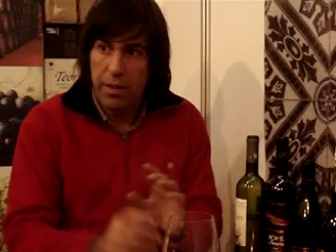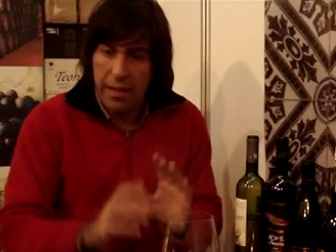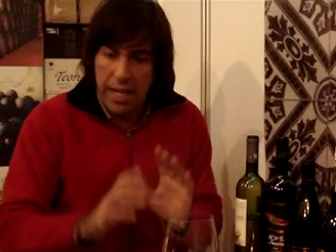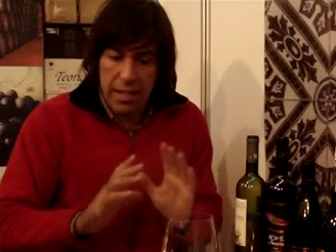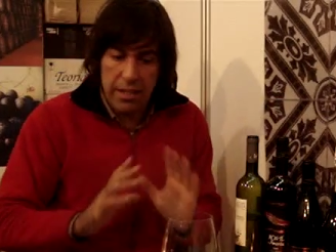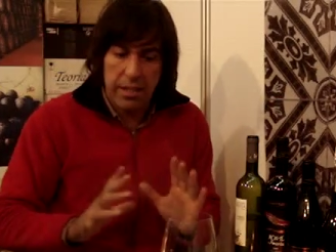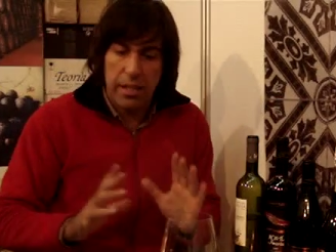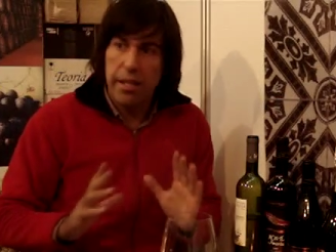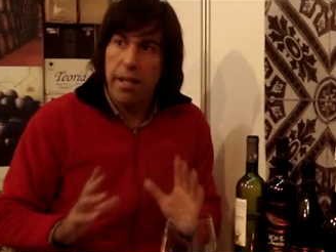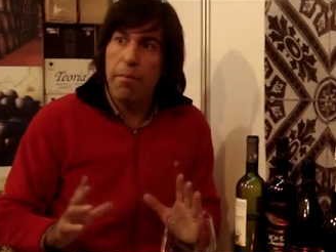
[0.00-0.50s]

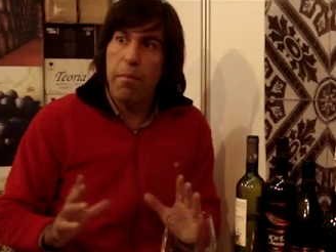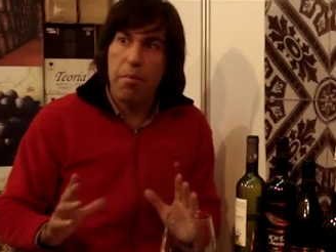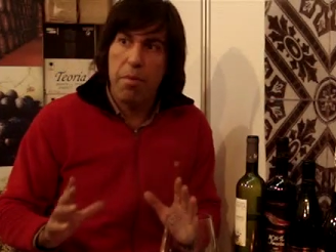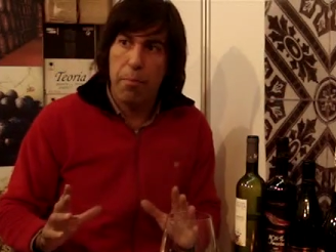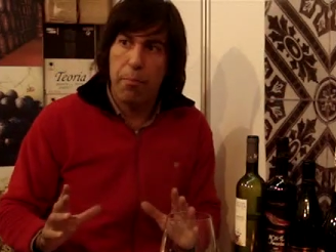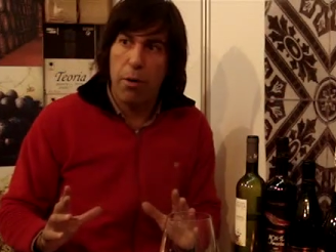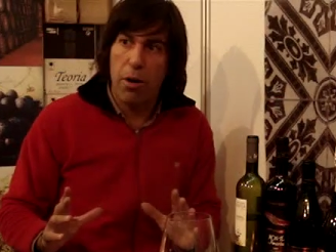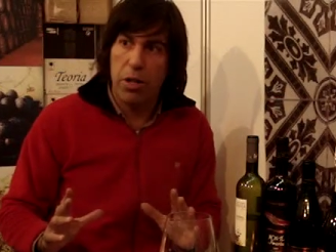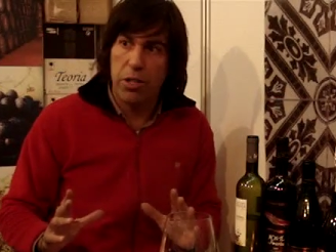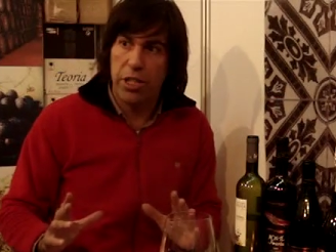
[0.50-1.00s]
That's the name of
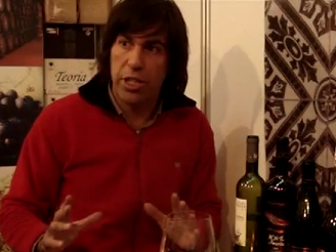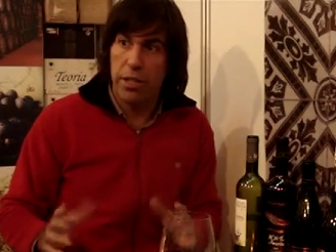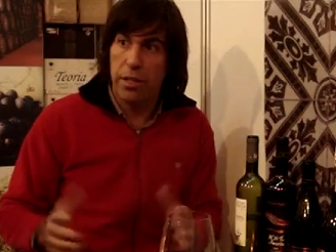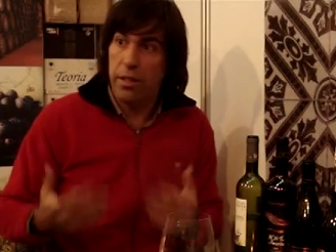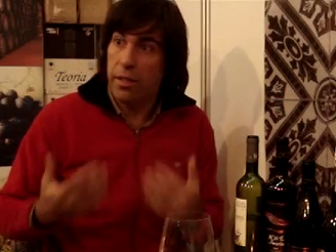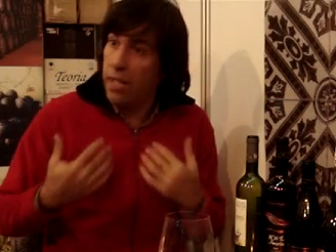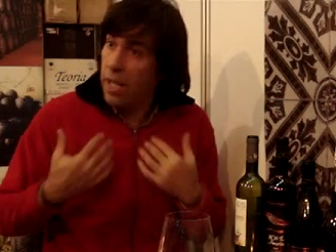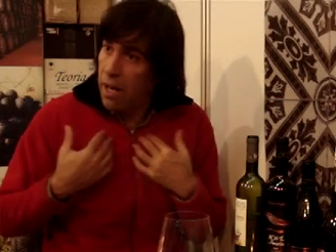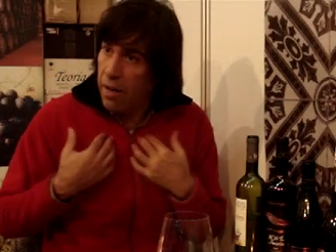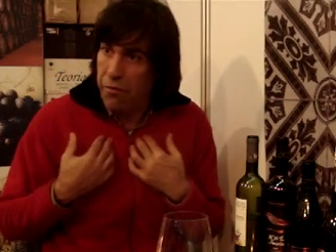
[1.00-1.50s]
the project.
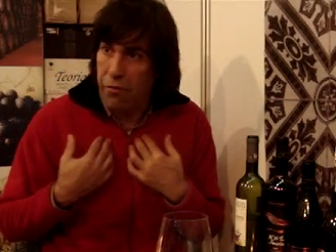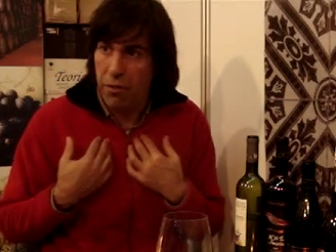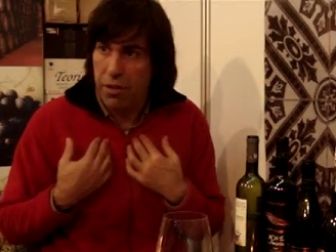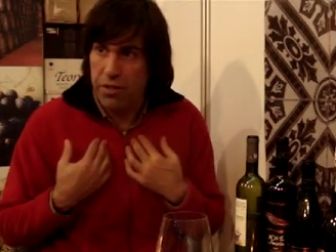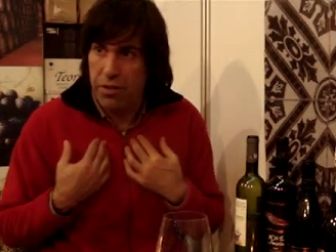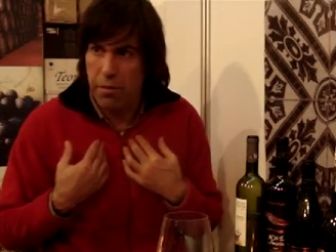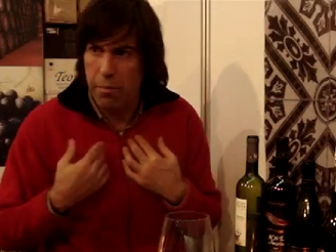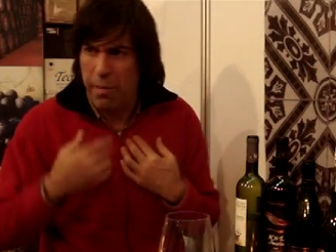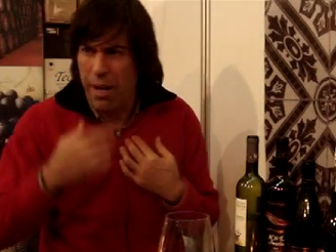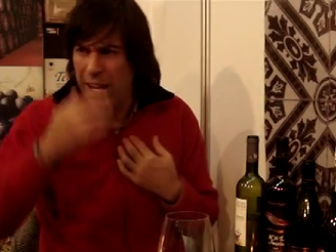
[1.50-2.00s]
They are
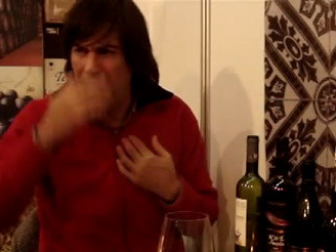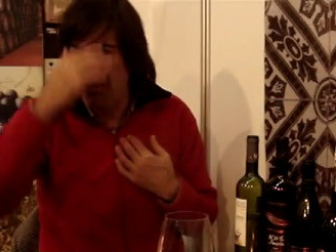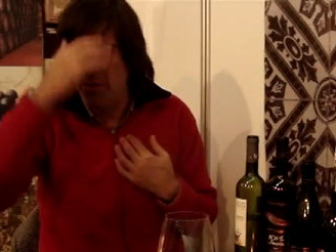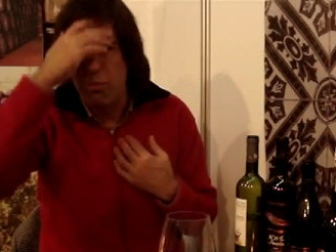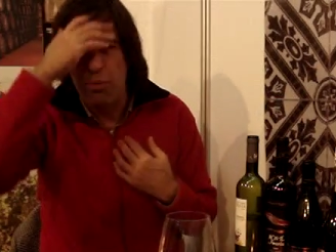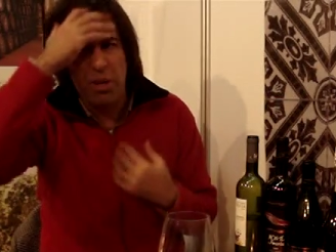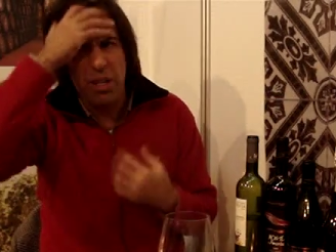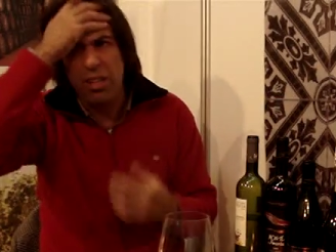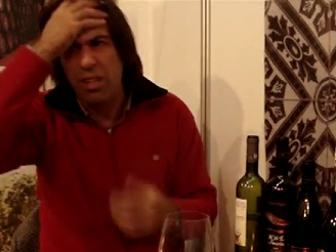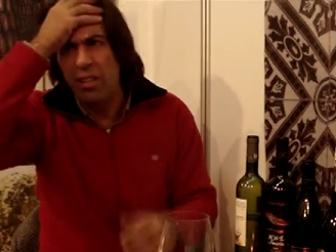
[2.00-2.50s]
friends of mine,
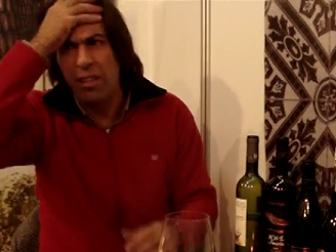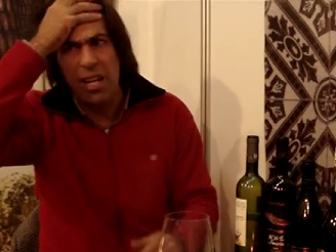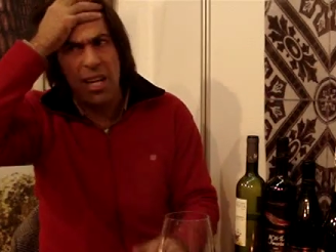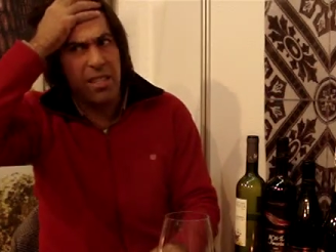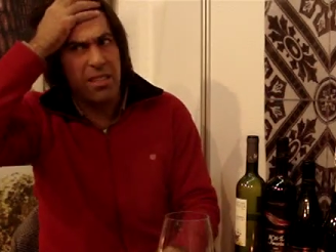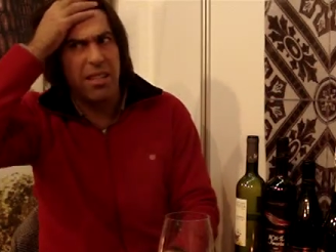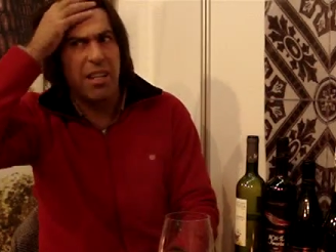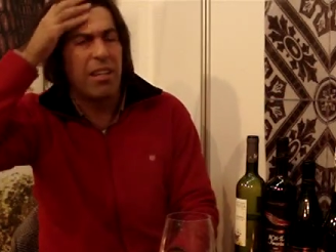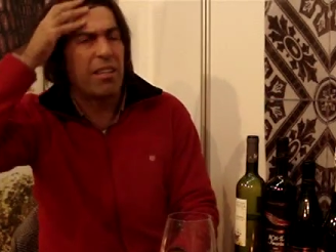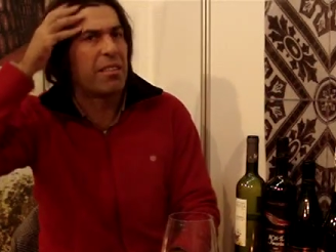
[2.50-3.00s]
really
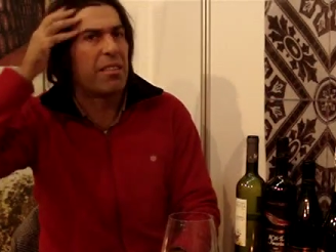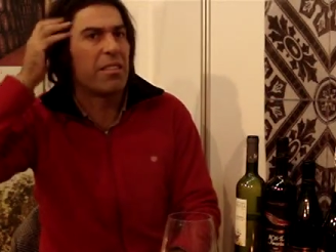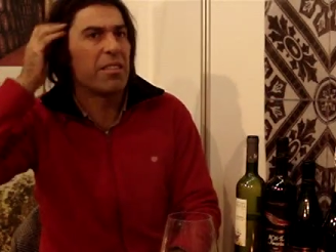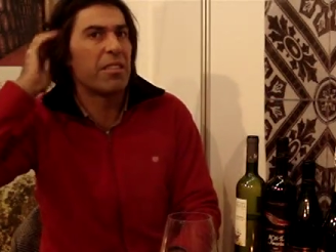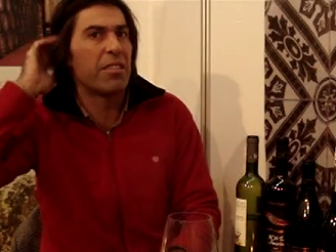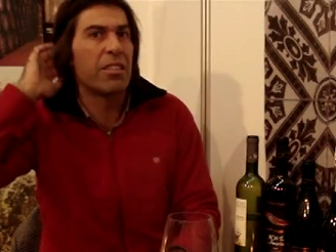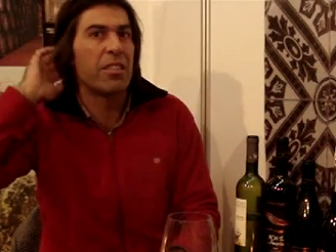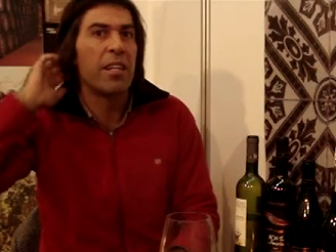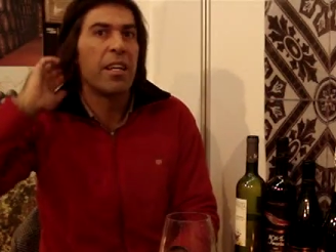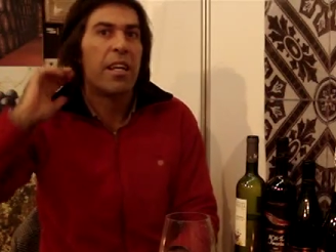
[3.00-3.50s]
nice
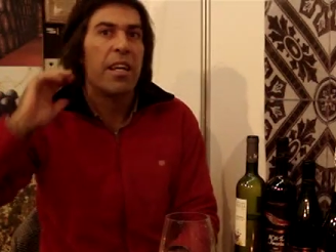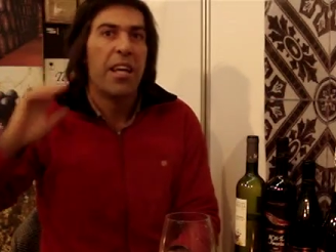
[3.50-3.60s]
artists.